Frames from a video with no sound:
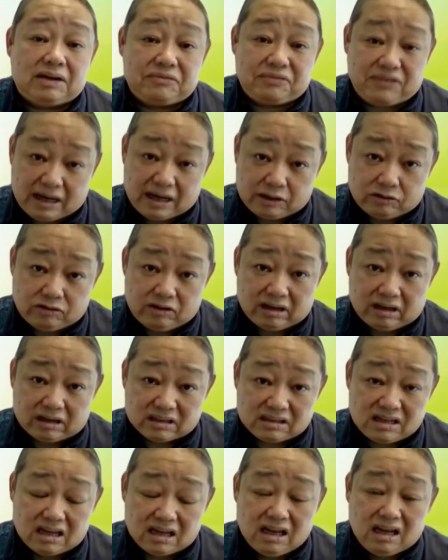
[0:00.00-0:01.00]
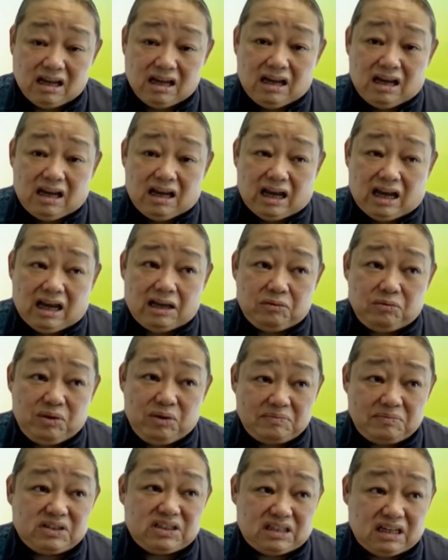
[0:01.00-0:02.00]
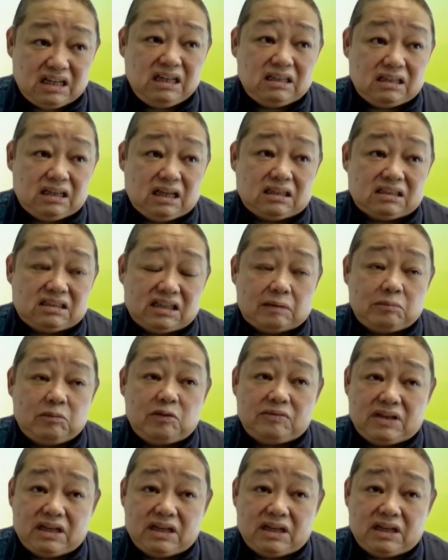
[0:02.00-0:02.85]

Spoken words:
fake drugs. And we've seen that some of